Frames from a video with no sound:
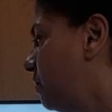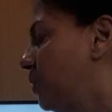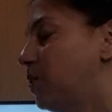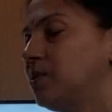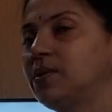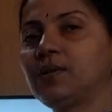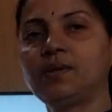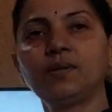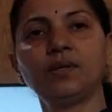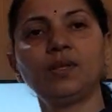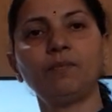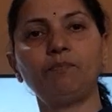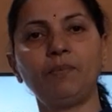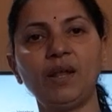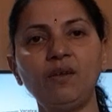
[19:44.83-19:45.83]
because it is in the
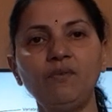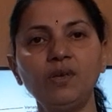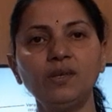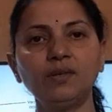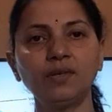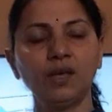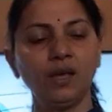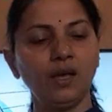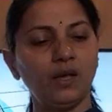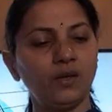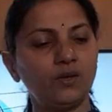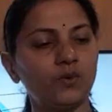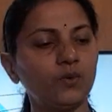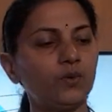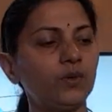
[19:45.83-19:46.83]
pelvis.
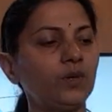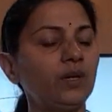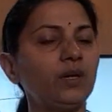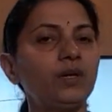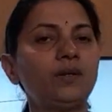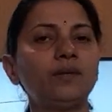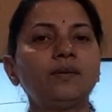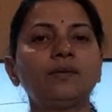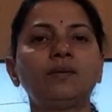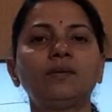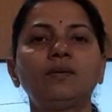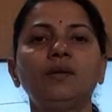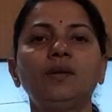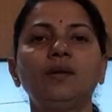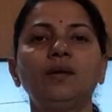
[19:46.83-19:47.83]
So it is
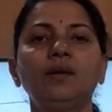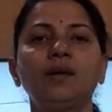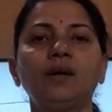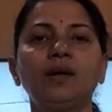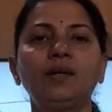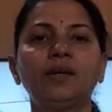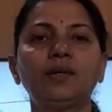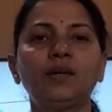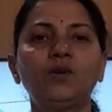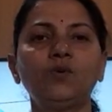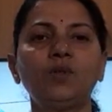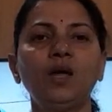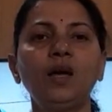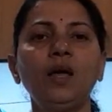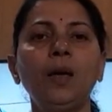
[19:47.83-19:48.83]
connected to
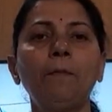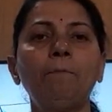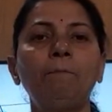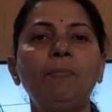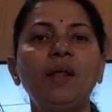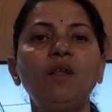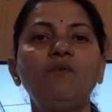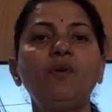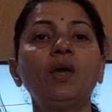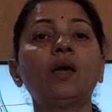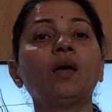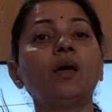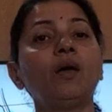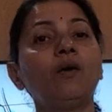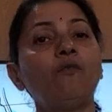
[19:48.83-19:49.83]
the
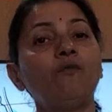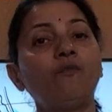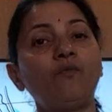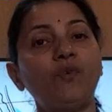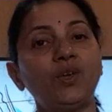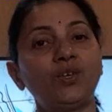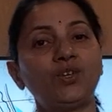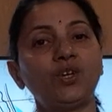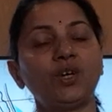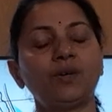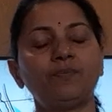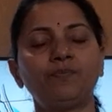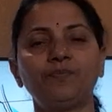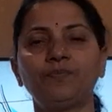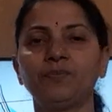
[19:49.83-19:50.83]
pelvic fascia.
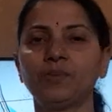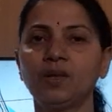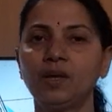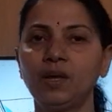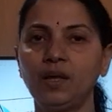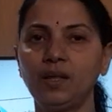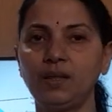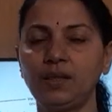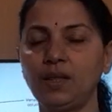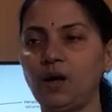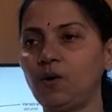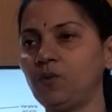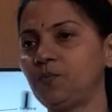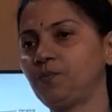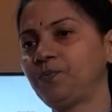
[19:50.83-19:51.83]

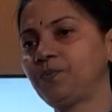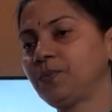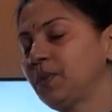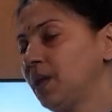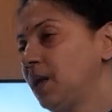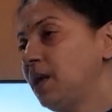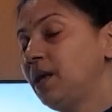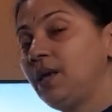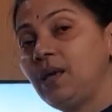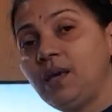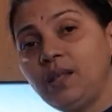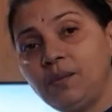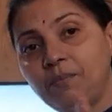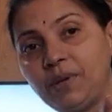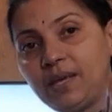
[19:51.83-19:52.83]
Now,
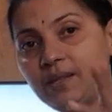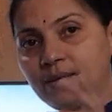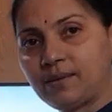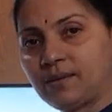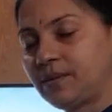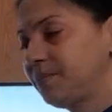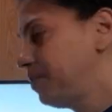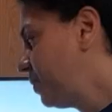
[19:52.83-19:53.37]
in males